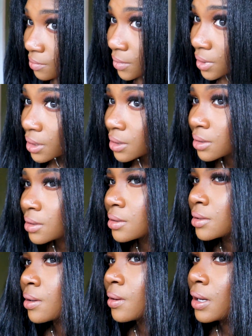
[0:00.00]
literally just
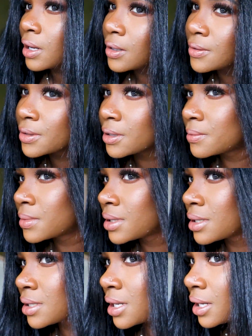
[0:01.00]
been applying the melanin
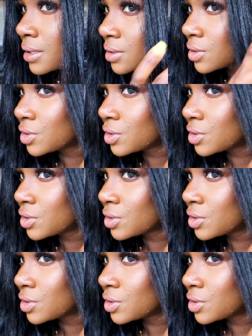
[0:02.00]
hair care